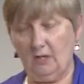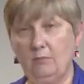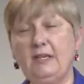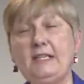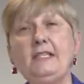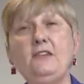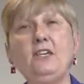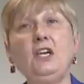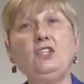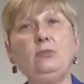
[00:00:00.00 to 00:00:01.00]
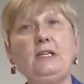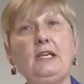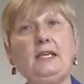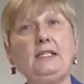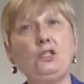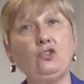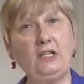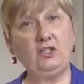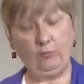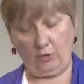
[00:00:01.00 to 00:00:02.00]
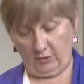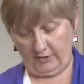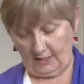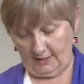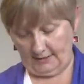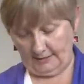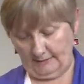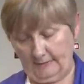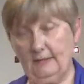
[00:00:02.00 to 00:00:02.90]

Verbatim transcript: But it's never going to be a straight process.